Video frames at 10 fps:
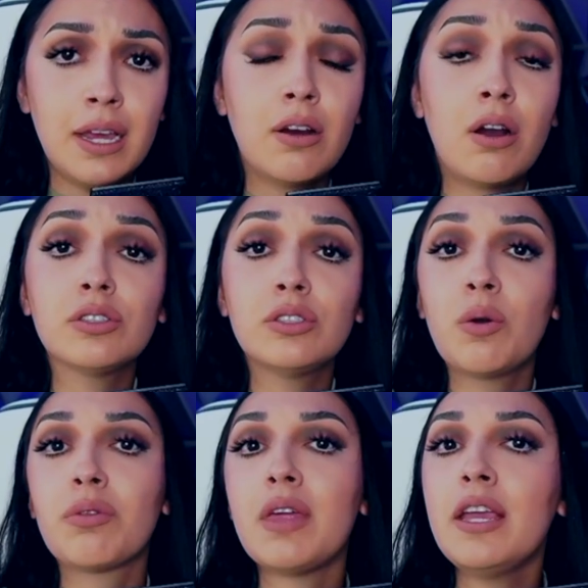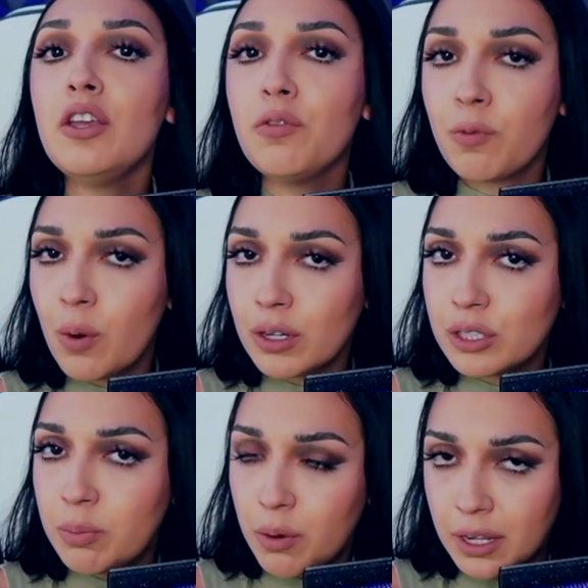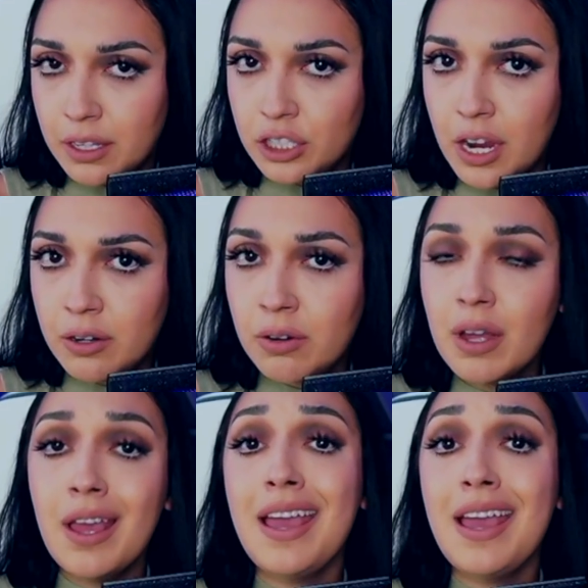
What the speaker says: and also thank you for supporting the channel.